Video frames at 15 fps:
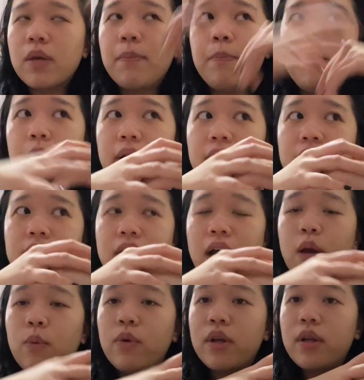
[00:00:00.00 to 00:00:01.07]
but
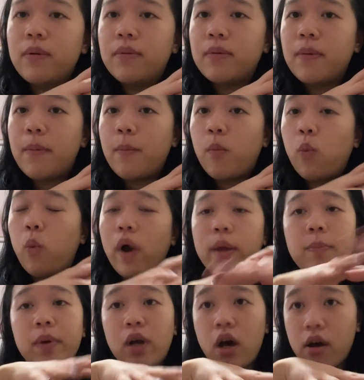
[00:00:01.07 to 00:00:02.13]
I wouldn't
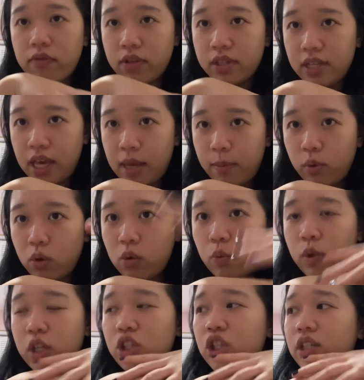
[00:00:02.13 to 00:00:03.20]
wipe it off the table,
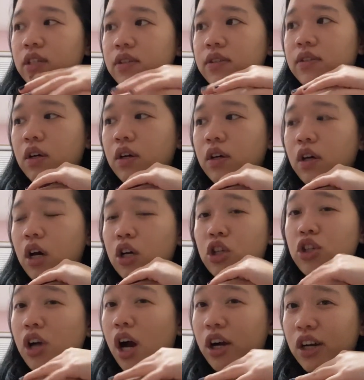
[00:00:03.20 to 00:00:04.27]
which is a
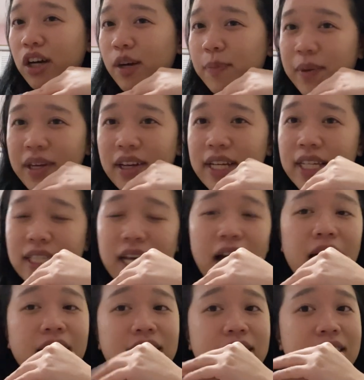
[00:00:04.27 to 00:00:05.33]
shocker because
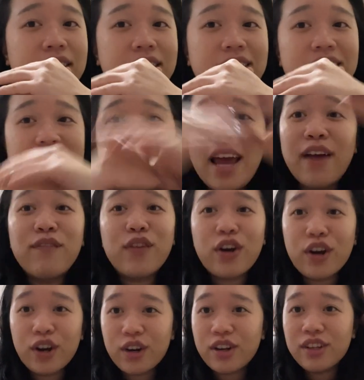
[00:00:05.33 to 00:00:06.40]
I
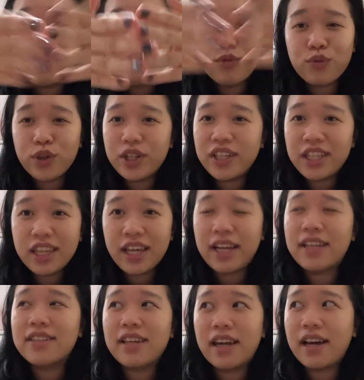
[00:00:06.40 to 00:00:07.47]
never really
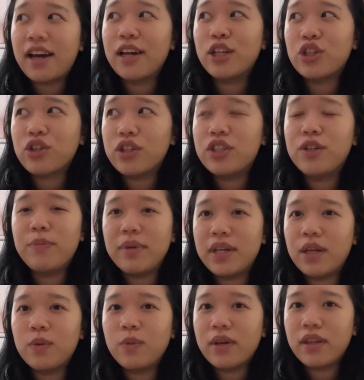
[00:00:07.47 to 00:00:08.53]
liked psychiatry to
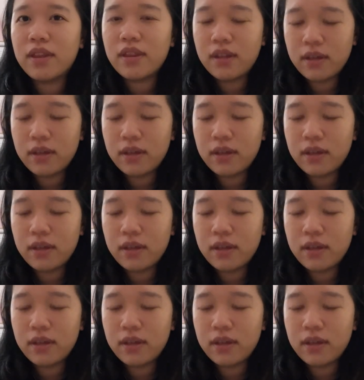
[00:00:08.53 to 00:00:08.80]
begin with.